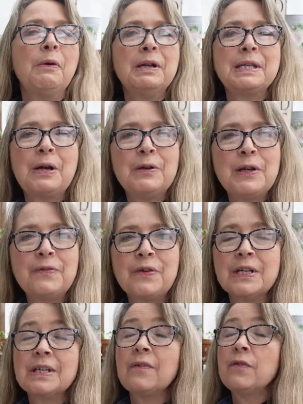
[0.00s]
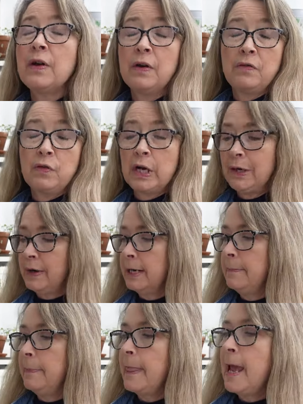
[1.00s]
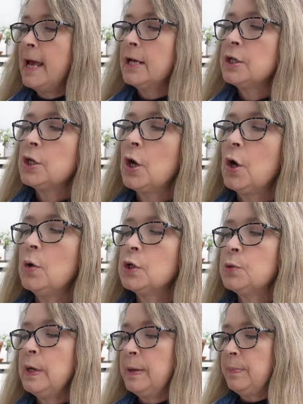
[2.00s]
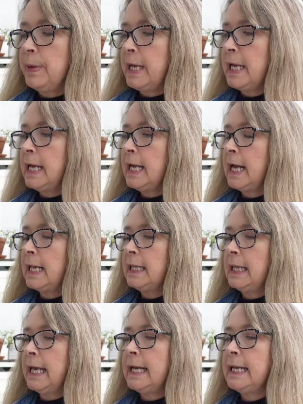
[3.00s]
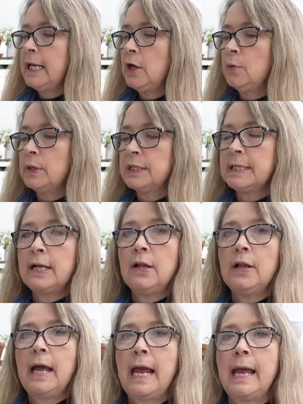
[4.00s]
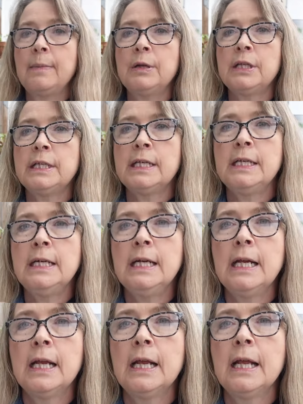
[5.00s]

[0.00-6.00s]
I want to say OJ for us, very fragrant. So Sweet Pea Lady Grisel Hamilton.